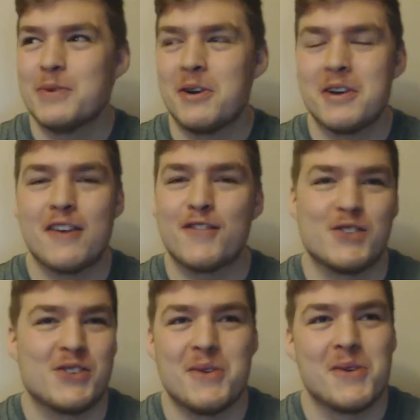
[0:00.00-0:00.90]
it's been like that
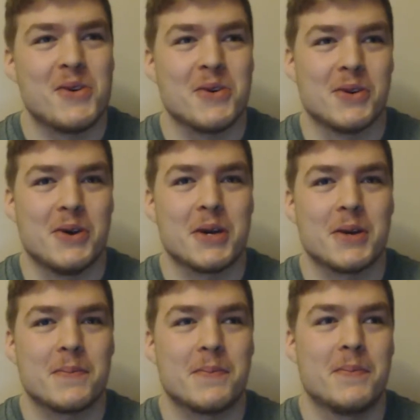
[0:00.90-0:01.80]
for so long.
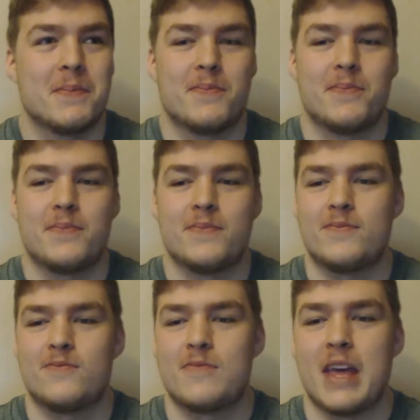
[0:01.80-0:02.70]
Like,
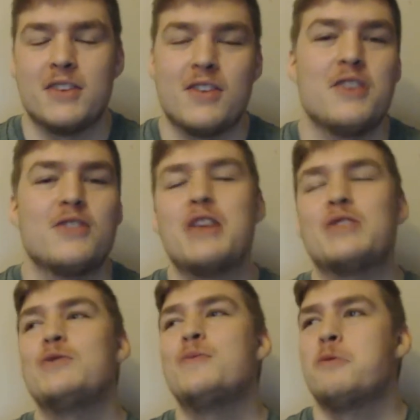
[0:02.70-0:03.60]
it, it,
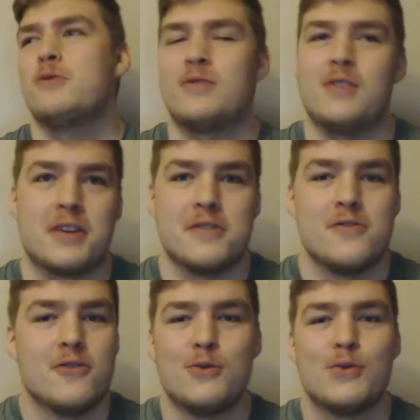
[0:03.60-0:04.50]
it's almost just like a
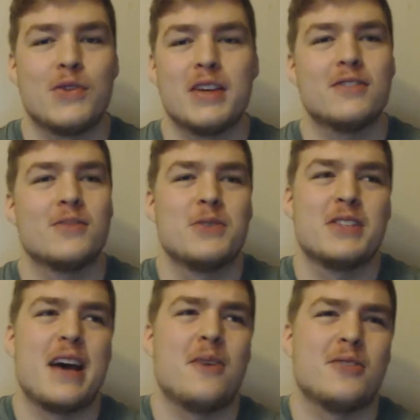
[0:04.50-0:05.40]
normal thing to
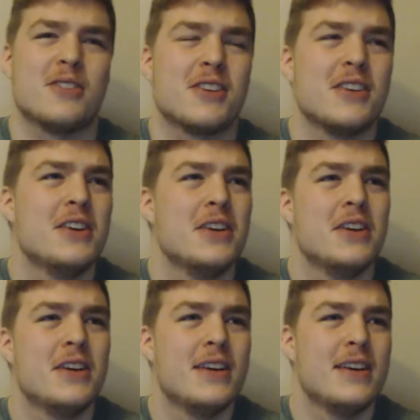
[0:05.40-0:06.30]
me now. Like,
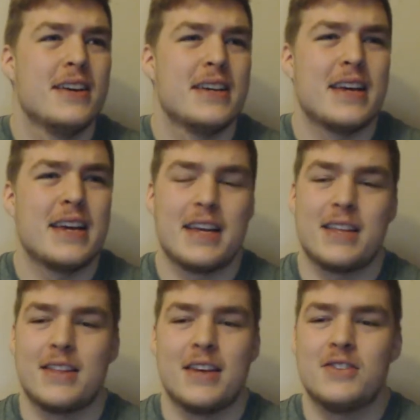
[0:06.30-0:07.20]

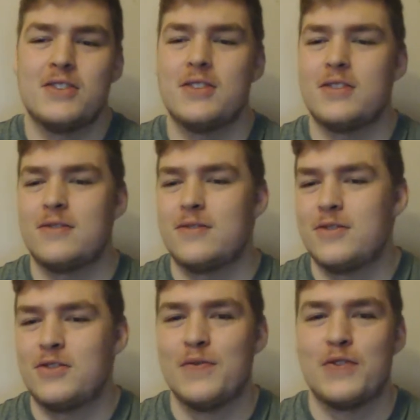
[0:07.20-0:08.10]
it's just
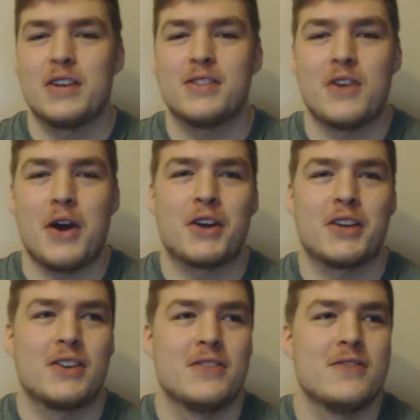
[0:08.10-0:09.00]
something that I
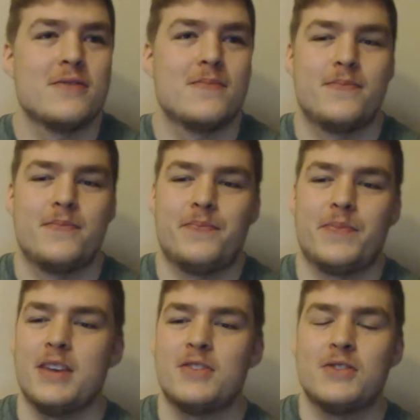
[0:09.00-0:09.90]
can.
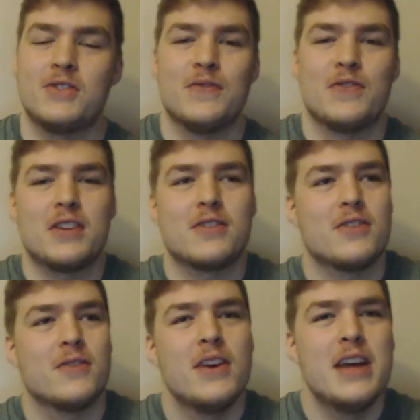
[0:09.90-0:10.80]
It's just something
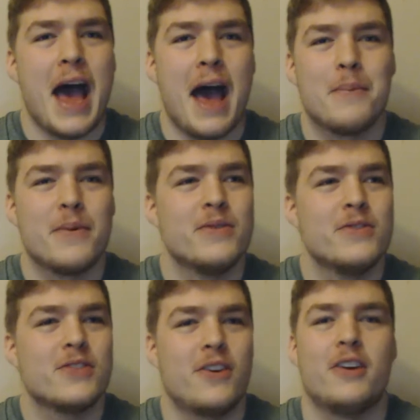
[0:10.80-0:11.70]
that
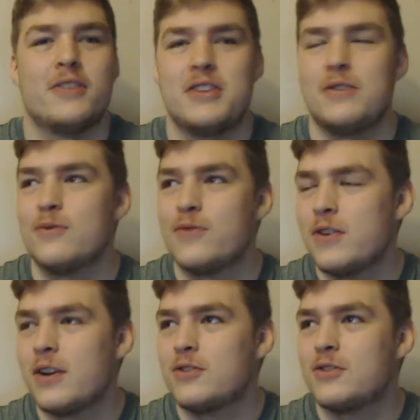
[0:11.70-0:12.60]
happens, and I deal with
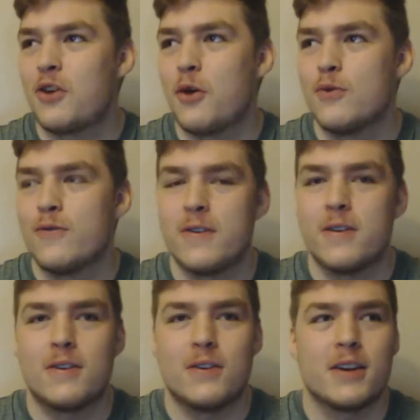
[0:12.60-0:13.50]
it. I just go with
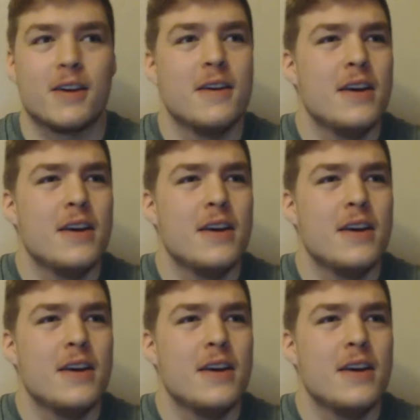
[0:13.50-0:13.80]
it. Like,